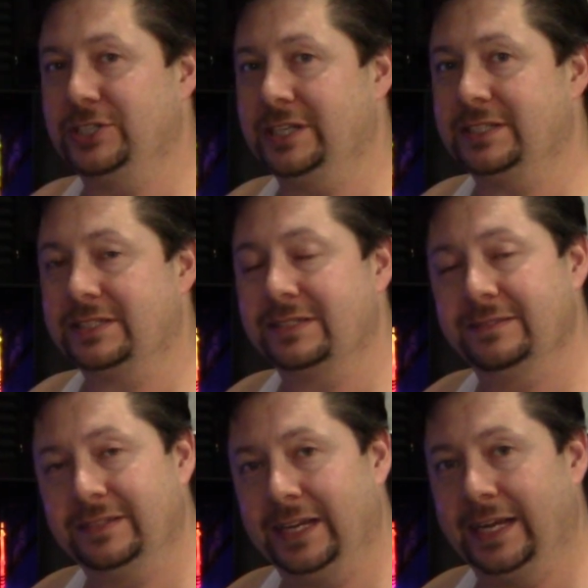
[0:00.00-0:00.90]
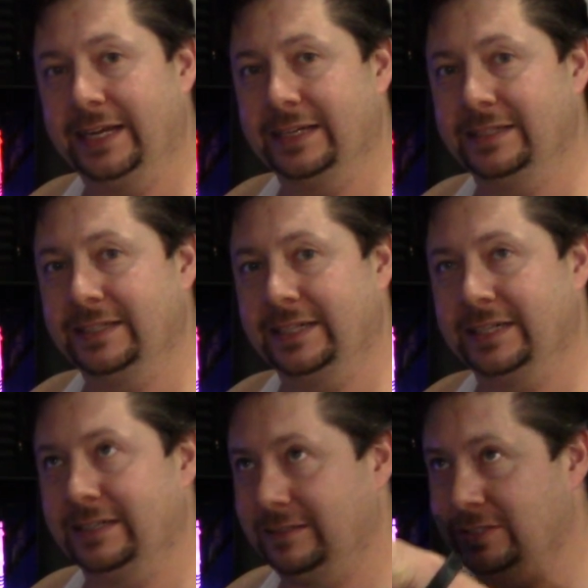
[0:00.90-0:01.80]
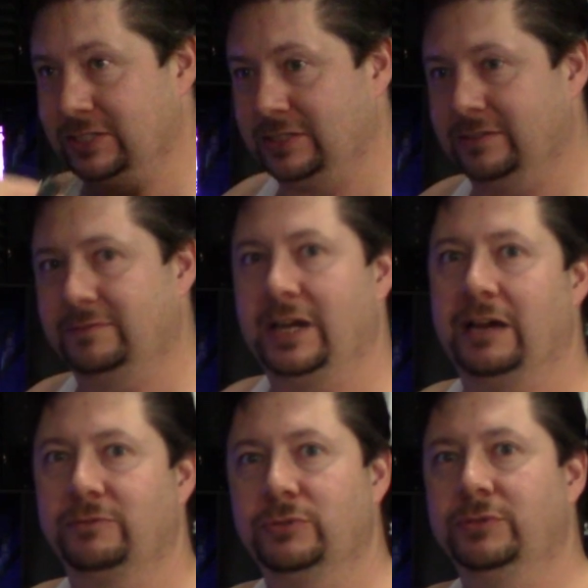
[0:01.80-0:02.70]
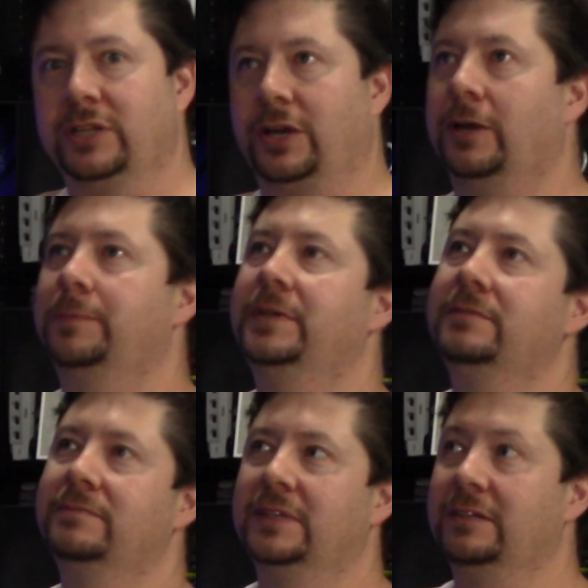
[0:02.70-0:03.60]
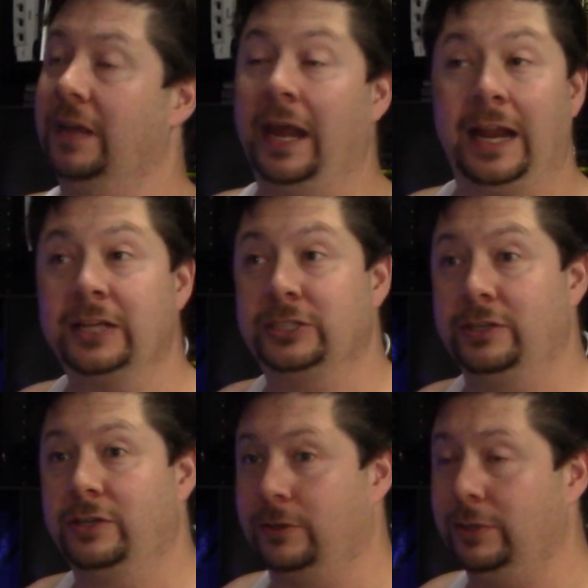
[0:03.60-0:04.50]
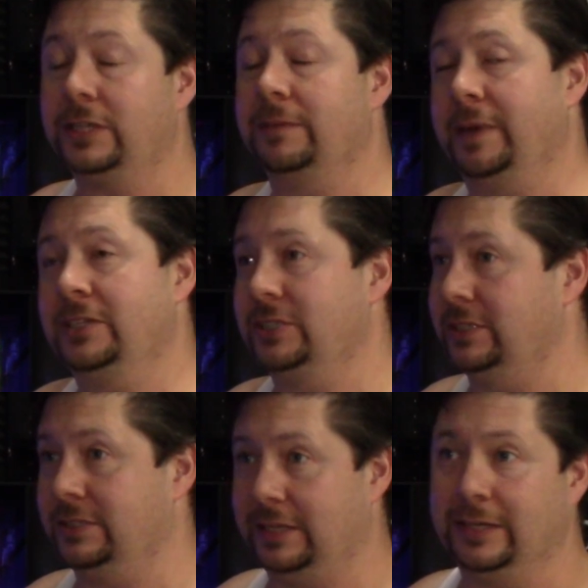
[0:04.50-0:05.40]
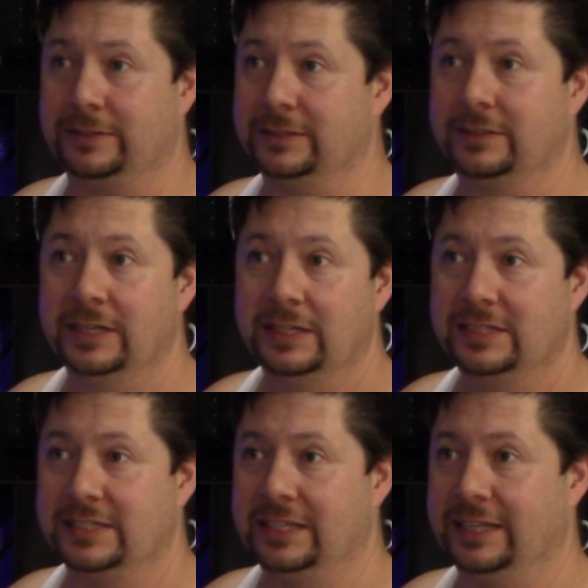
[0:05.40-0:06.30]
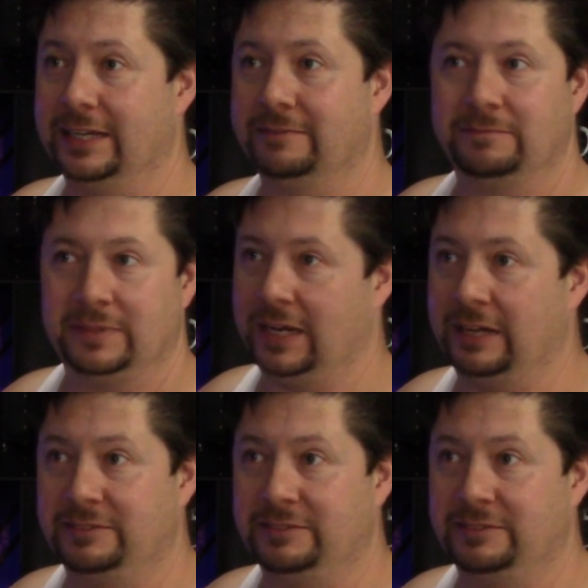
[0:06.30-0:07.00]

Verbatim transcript: sheets and uh, just to not ruin the carpet. And, and actually, you can look at the bed sheets later and see that I